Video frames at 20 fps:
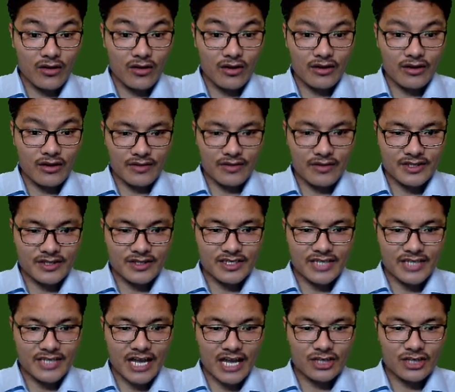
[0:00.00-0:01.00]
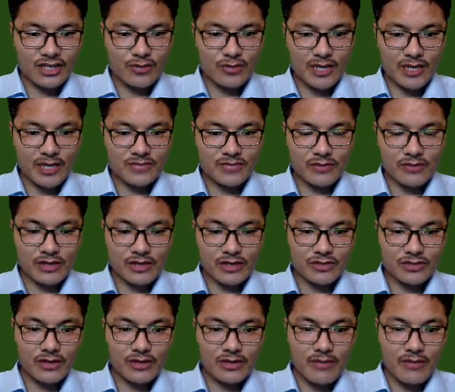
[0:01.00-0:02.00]
This is endoplasmic
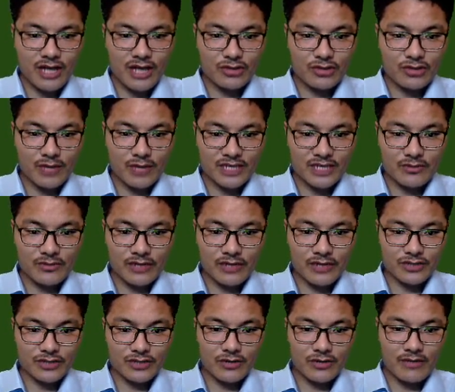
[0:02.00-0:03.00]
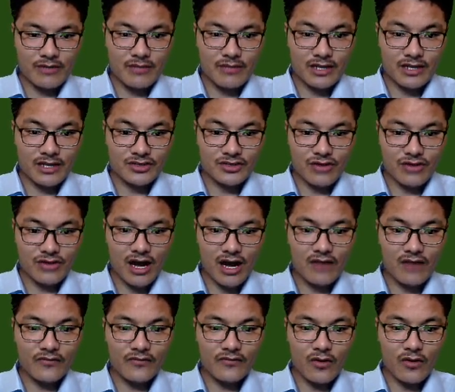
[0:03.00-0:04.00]
reticulum. Endoplasmic reticulum is
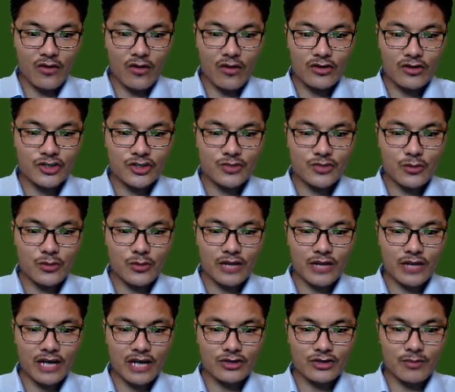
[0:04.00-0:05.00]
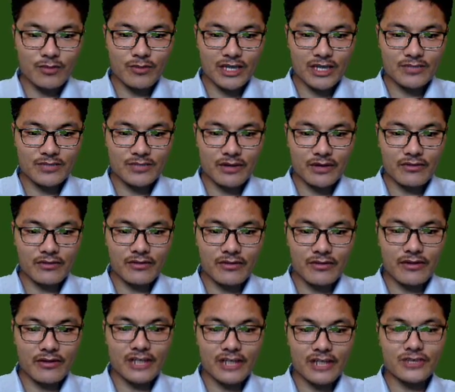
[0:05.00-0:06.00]
rough or smooth endoplasmic
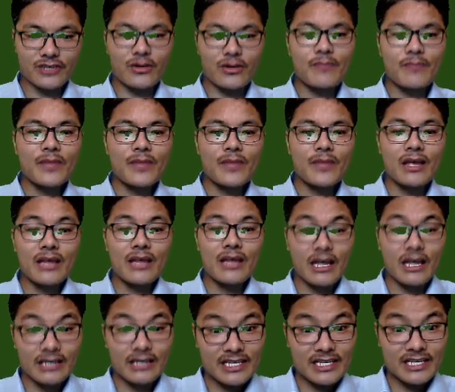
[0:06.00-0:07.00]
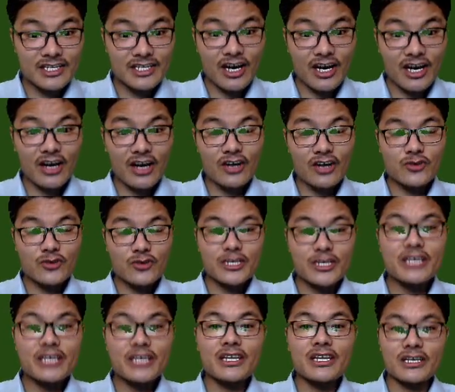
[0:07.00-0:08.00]
reticulum, and these are usually
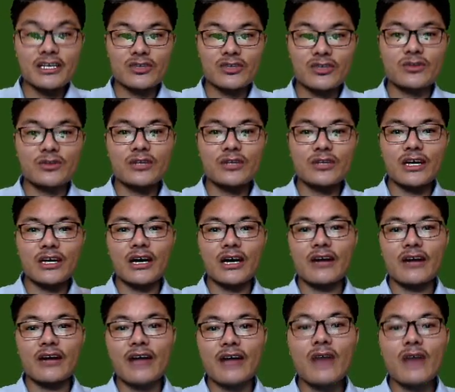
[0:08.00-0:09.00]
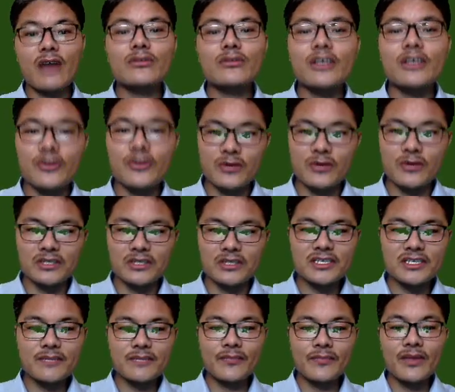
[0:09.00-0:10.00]
near around the
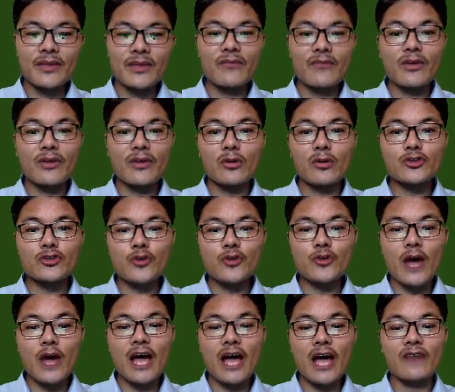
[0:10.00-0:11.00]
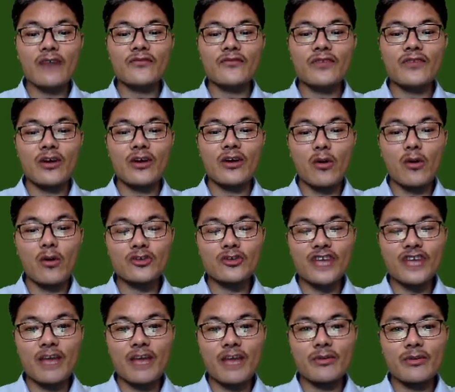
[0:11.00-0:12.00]
nucleus. We also have a Golgi
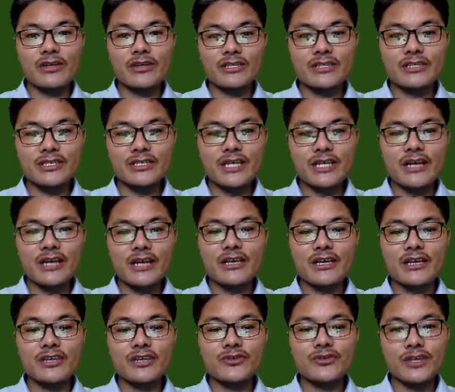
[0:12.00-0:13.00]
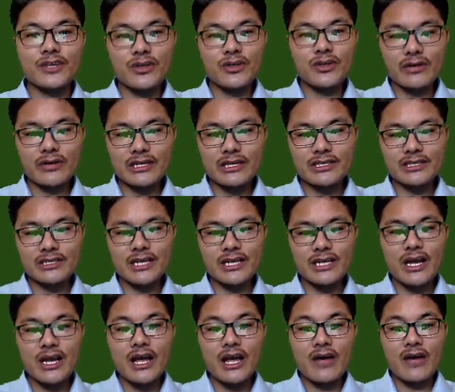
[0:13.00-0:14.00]
apparatus near to the nucleus.
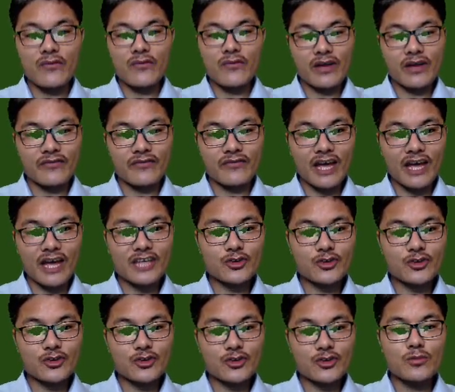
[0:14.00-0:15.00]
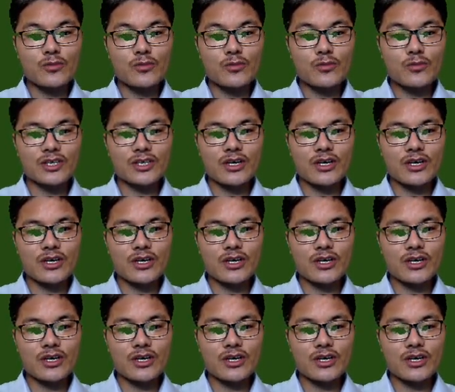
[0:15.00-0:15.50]
We have lysosomes.